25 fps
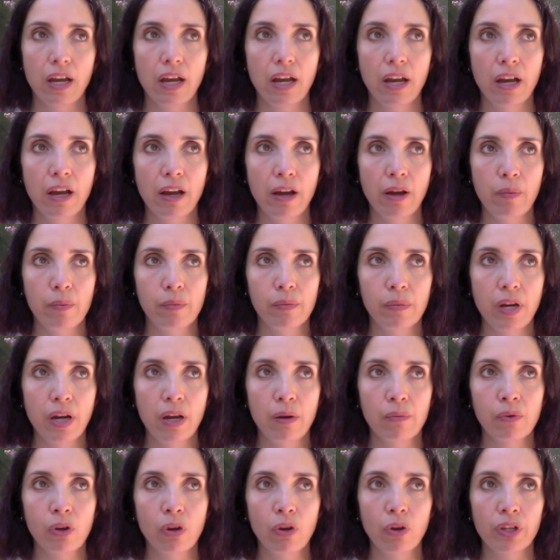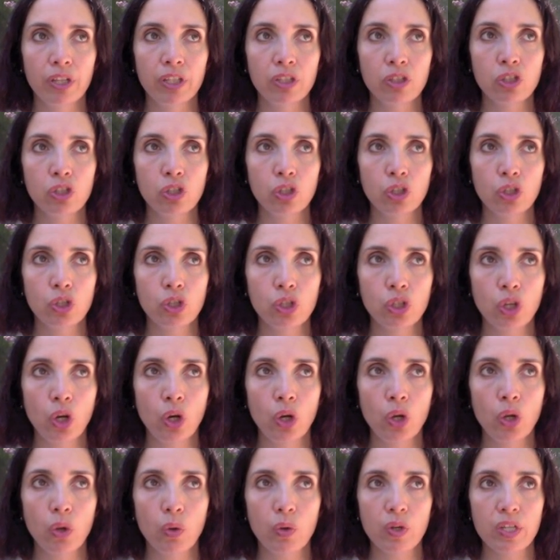um, I'm going to show
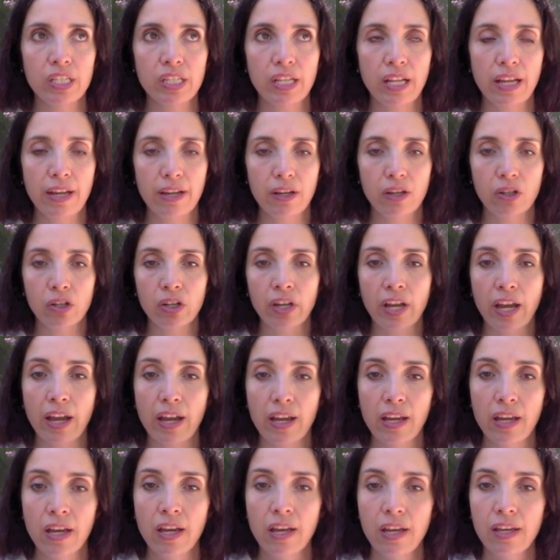you is like, okay,